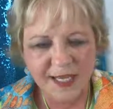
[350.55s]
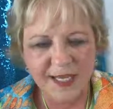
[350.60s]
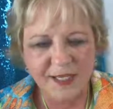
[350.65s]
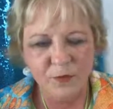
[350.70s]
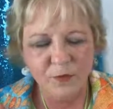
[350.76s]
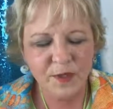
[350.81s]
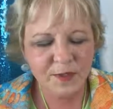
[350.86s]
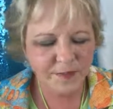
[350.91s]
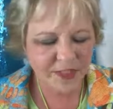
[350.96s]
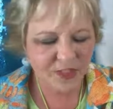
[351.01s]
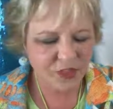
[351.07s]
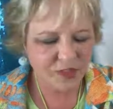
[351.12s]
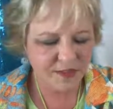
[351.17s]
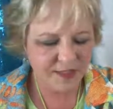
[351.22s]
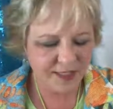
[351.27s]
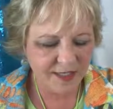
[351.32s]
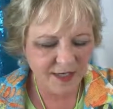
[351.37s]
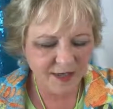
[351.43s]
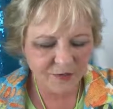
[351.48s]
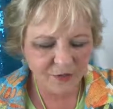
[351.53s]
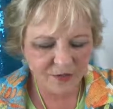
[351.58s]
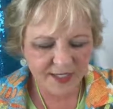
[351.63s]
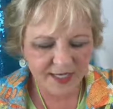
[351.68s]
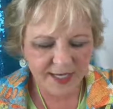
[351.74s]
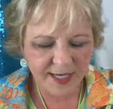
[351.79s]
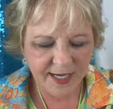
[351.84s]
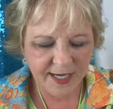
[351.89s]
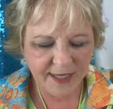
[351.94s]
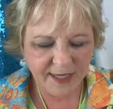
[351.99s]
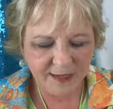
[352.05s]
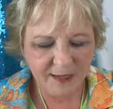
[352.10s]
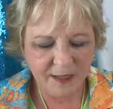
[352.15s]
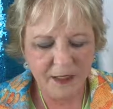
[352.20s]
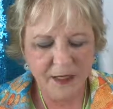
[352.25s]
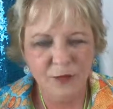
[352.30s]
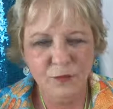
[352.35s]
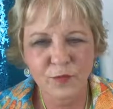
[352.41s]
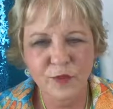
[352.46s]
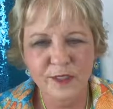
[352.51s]
And we mentioned the other day
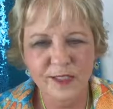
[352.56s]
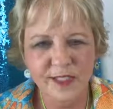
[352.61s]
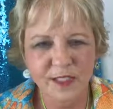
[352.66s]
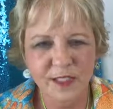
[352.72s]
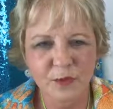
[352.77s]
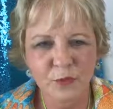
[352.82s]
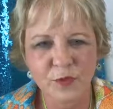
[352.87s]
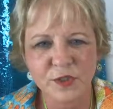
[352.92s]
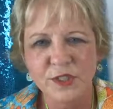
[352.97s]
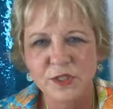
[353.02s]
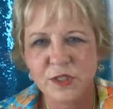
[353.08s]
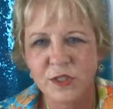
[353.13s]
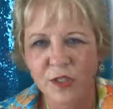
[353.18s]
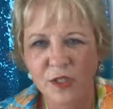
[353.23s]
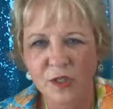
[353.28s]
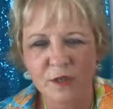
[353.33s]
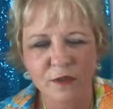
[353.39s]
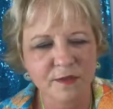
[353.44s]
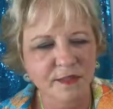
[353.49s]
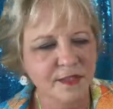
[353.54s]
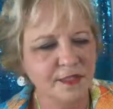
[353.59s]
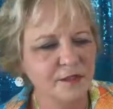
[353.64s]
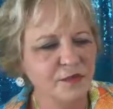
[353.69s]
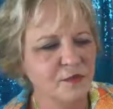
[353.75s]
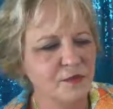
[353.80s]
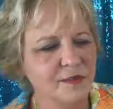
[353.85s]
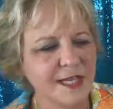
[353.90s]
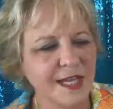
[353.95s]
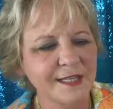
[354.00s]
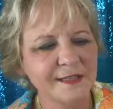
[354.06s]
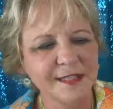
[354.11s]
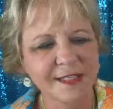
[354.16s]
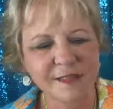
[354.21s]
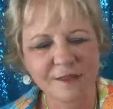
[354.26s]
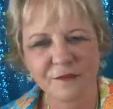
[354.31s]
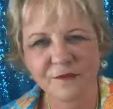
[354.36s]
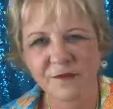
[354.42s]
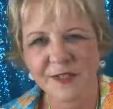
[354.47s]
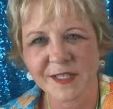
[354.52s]
a really good one to use is your Daily
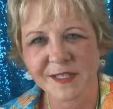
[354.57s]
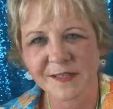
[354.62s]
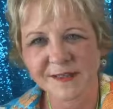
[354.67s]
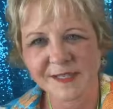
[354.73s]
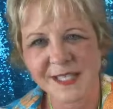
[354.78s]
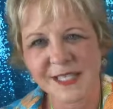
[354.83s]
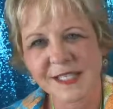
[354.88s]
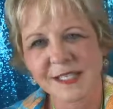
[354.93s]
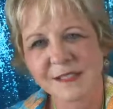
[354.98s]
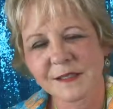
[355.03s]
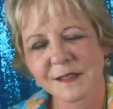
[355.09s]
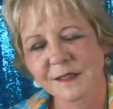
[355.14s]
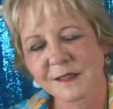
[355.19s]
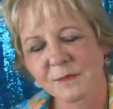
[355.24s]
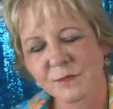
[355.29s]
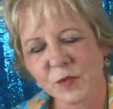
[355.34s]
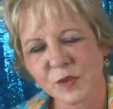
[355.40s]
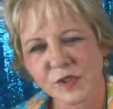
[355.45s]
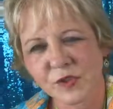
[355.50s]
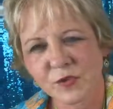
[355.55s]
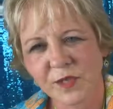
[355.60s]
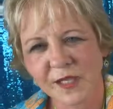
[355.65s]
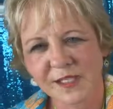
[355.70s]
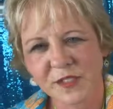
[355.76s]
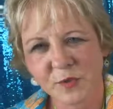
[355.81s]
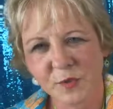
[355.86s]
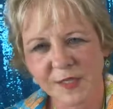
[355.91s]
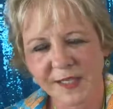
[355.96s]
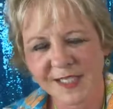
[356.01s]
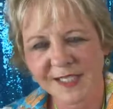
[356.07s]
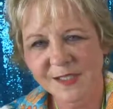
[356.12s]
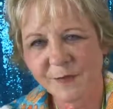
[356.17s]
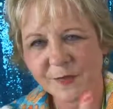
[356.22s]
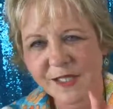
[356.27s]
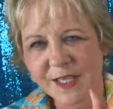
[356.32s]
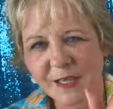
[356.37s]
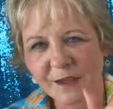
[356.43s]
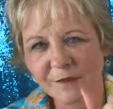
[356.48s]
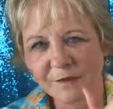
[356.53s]
Defense as a moisturizer with
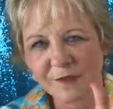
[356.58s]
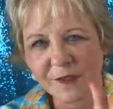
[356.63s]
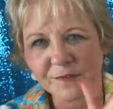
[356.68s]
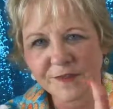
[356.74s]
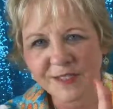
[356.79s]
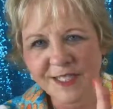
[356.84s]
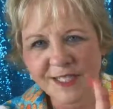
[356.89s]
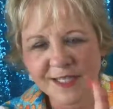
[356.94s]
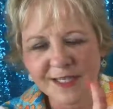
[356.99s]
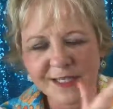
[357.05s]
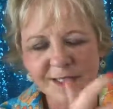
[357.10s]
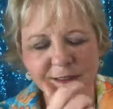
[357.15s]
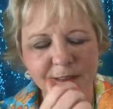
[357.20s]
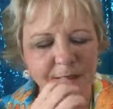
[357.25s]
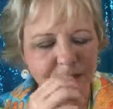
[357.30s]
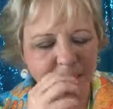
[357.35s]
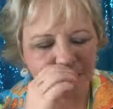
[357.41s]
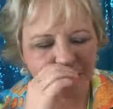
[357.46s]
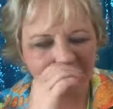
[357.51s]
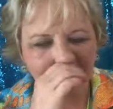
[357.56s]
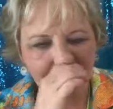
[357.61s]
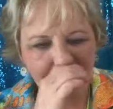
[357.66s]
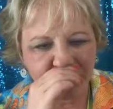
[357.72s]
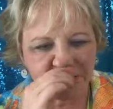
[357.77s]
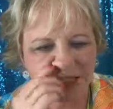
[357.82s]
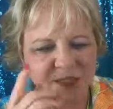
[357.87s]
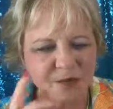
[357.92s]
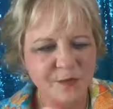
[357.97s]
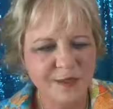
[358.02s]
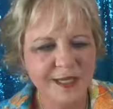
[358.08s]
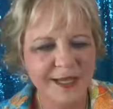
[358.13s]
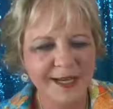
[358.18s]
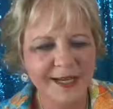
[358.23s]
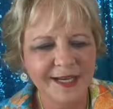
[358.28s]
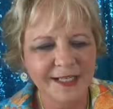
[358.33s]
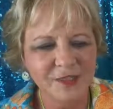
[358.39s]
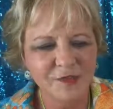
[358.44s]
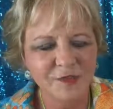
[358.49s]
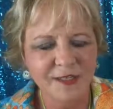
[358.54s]
SPF 15. This one
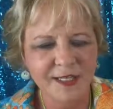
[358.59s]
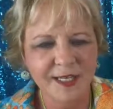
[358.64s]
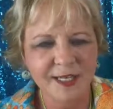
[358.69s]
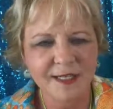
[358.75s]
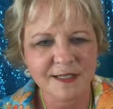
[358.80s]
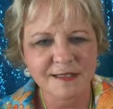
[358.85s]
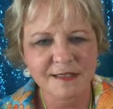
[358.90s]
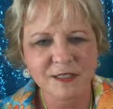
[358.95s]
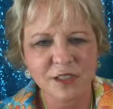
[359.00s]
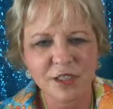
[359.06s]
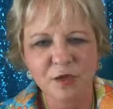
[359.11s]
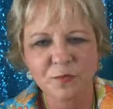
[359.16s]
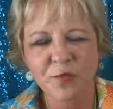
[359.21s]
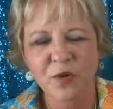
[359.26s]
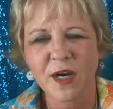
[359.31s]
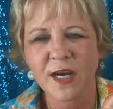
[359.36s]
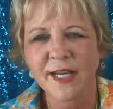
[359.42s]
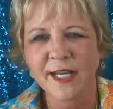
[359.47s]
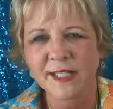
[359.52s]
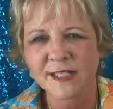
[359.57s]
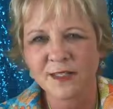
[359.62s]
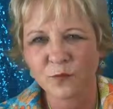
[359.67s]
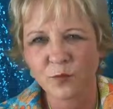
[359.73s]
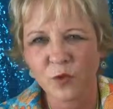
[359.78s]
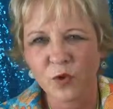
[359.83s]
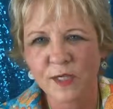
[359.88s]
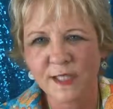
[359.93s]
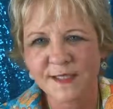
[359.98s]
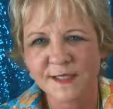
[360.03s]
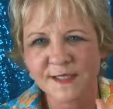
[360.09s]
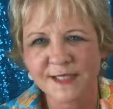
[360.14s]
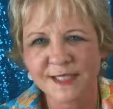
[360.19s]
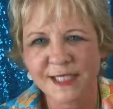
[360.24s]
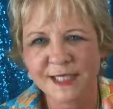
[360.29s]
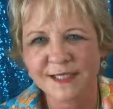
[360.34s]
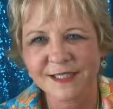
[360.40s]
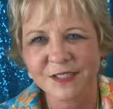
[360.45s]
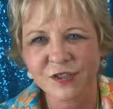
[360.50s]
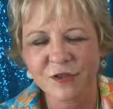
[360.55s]
actually is 2 products in one. It's a
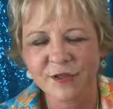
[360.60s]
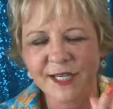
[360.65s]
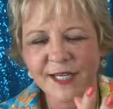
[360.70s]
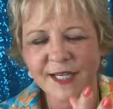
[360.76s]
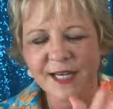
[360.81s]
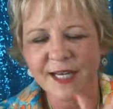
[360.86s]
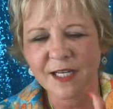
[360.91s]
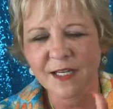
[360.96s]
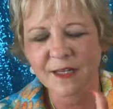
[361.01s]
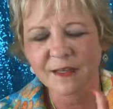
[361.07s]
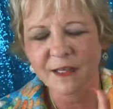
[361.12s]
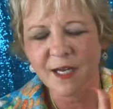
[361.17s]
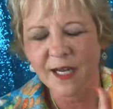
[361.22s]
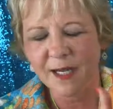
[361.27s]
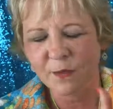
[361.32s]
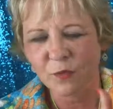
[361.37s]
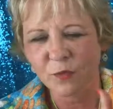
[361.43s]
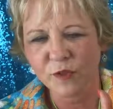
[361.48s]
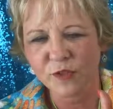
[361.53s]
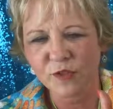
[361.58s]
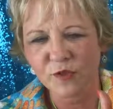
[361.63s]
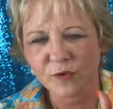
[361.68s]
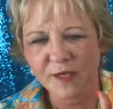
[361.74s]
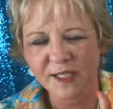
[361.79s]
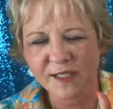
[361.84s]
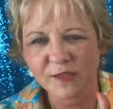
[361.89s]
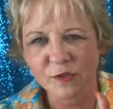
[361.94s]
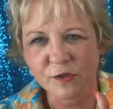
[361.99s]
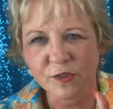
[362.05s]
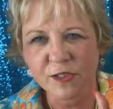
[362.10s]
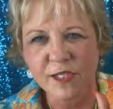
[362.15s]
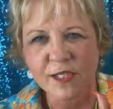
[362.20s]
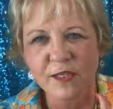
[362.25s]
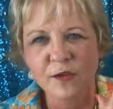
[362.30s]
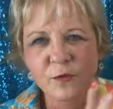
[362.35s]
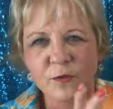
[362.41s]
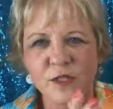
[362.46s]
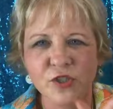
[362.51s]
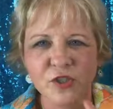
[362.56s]
sunscreen and a light moisturizer,
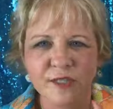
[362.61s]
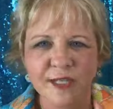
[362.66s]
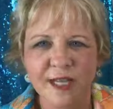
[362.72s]
which